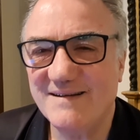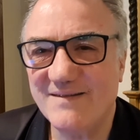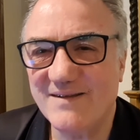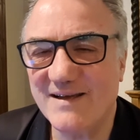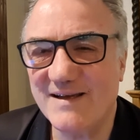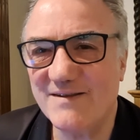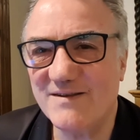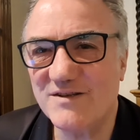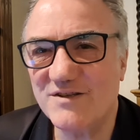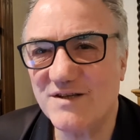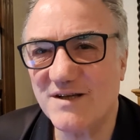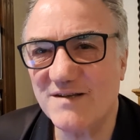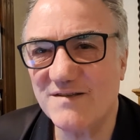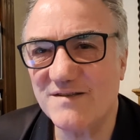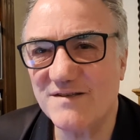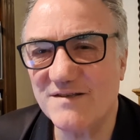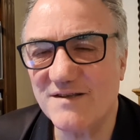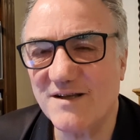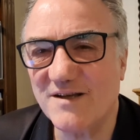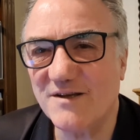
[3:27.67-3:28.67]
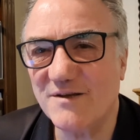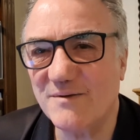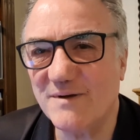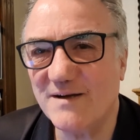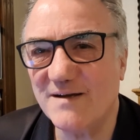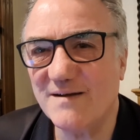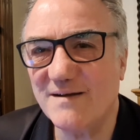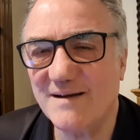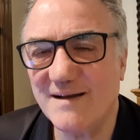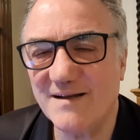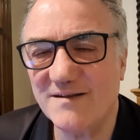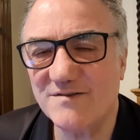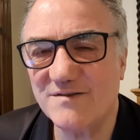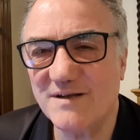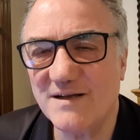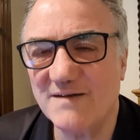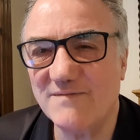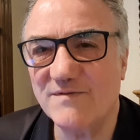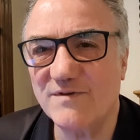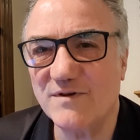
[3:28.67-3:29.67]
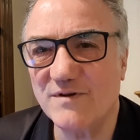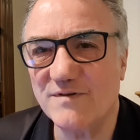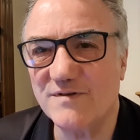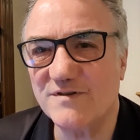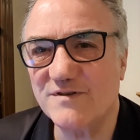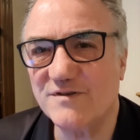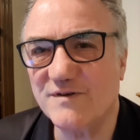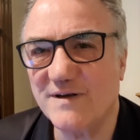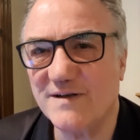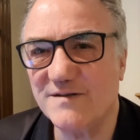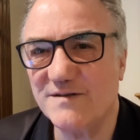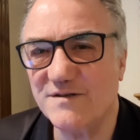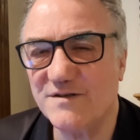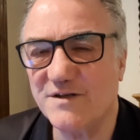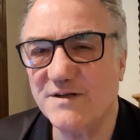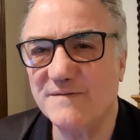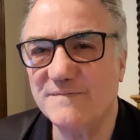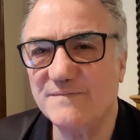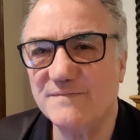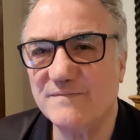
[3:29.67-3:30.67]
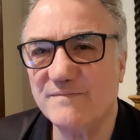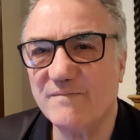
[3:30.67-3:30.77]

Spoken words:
then the chances are you actually haven't got the strategy.